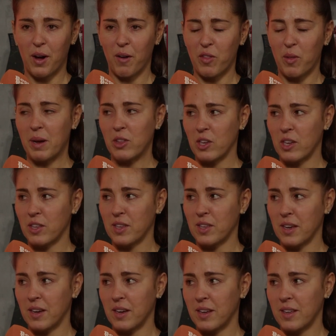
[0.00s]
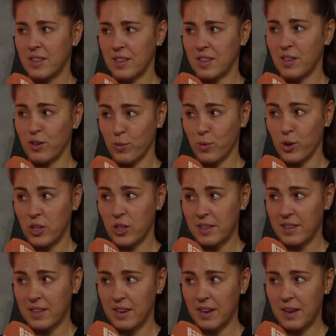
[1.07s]
of the Manchester City squad
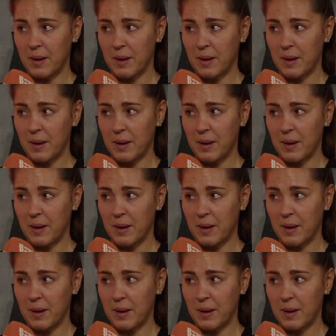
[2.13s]
yesterday.